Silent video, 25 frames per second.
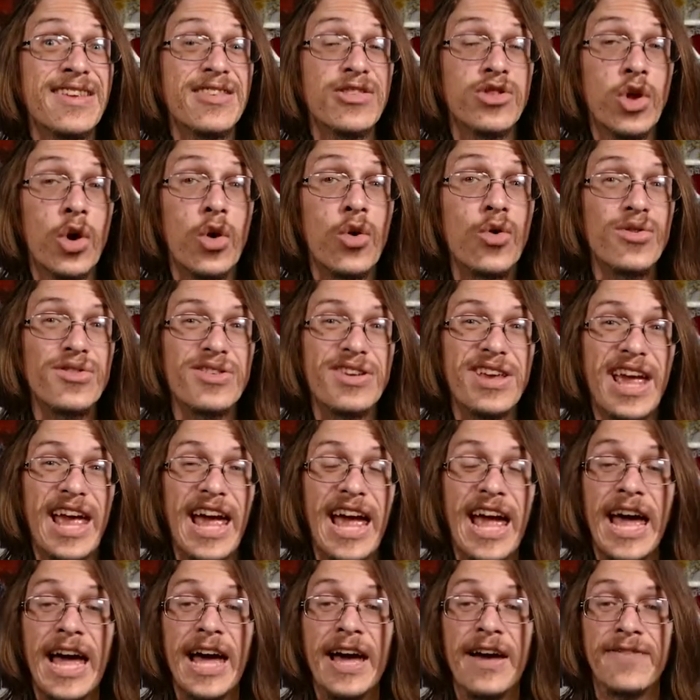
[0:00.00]
don't
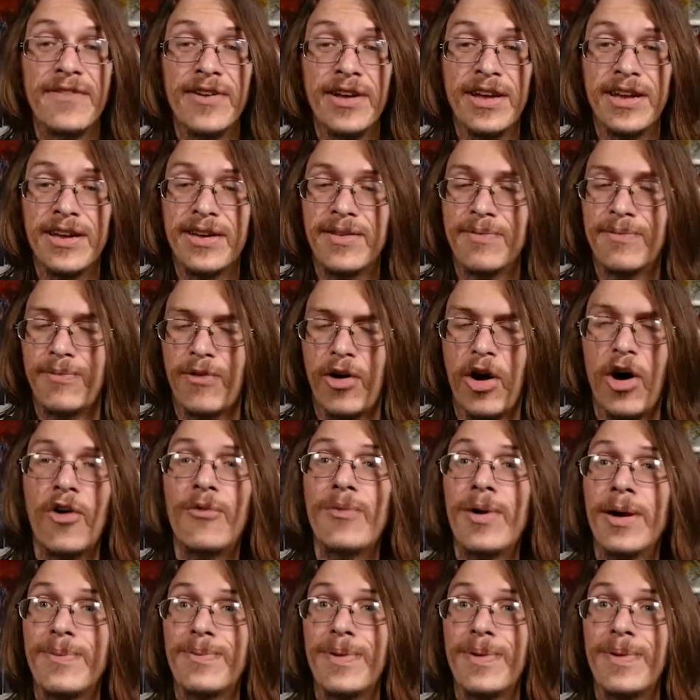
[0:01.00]
have all my